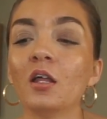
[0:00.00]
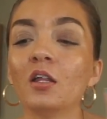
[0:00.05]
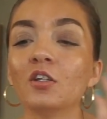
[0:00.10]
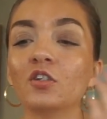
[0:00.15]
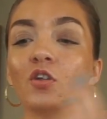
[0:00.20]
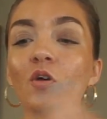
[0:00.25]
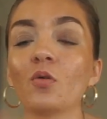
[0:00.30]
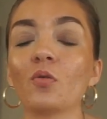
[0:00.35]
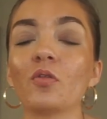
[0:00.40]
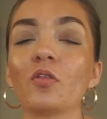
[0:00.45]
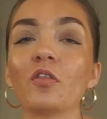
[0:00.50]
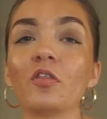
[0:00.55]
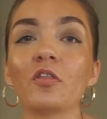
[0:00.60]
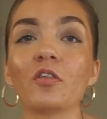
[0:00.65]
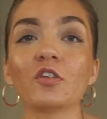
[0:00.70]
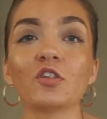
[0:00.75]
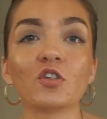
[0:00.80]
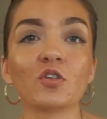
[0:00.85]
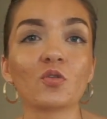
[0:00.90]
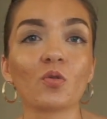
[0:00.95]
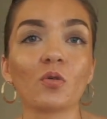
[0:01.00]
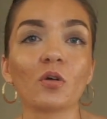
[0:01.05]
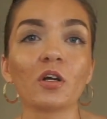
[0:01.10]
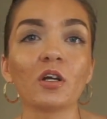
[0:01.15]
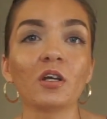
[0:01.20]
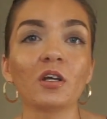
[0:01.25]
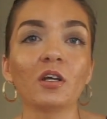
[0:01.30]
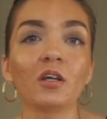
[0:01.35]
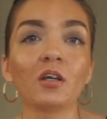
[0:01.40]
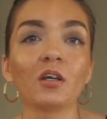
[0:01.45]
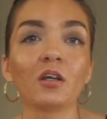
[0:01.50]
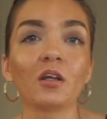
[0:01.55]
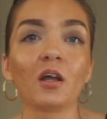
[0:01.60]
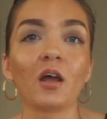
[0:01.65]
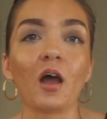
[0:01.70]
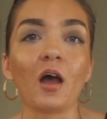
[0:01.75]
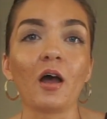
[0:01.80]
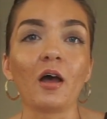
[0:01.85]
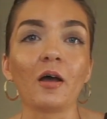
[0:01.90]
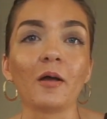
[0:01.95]
So the story
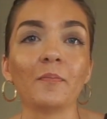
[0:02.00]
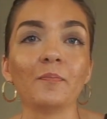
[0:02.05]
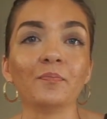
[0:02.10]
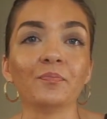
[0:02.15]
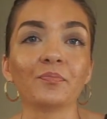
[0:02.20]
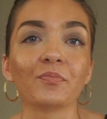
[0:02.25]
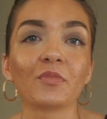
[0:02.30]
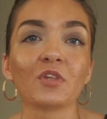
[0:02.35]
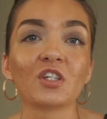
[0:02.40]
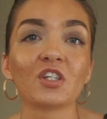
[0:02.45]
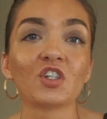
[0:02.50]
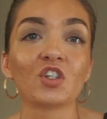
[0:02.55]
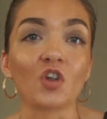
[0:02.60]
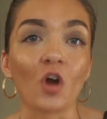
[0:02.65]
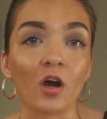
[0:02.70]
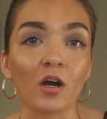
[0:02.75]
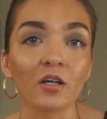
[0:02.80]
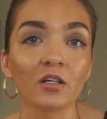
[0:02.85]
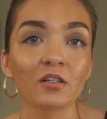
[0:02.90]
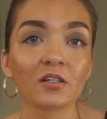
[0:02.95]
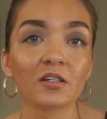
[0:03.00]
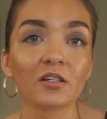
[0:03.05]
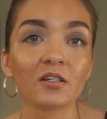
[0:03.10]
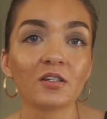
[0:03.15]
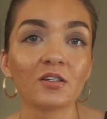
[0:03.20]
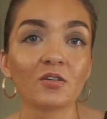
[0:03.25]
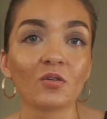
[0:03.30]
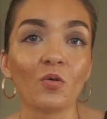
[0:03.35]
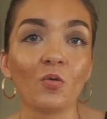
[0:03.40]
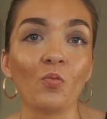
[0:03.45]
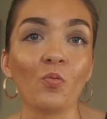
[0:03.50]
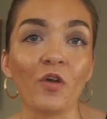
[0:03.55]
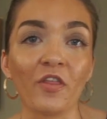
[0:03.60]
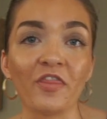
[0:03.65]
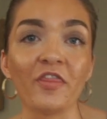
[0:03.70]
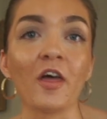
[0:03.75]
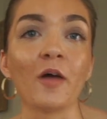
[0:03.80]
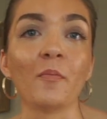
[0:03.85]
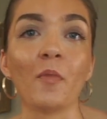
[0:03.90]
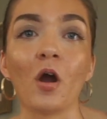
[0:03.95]
starts with
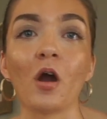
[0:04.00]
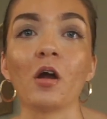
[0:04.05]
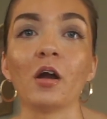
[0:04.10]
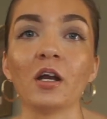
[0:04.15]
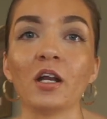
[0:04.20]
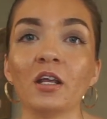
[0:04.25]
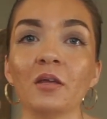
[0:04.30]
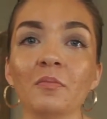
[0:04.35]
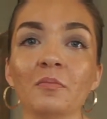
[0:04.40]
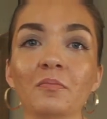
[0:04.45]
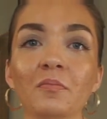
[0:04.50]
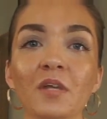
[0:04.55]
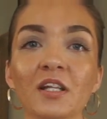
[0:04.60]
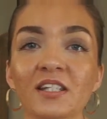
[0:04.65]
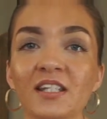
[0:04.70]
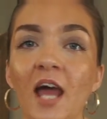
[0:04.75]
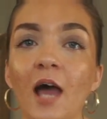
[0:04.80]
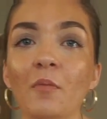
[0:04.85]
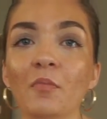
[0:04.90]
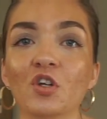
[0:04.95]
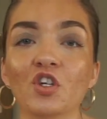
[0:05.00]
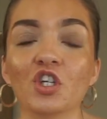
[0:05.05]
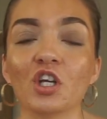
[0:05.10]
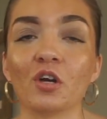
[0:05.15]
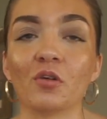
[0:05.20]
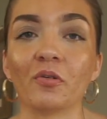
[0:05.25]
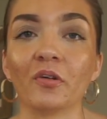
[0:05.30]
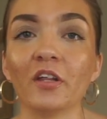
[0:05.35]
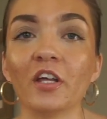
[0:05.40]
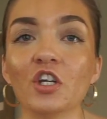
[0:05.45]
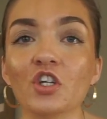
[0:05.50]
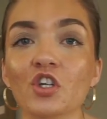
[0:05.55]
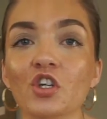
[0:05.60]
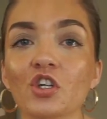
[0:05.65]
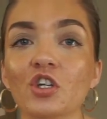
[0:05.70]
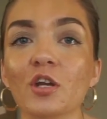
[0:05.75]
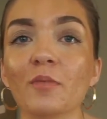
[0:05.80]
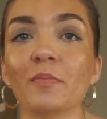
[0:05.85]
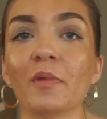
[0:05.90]
them already establishing a relationship.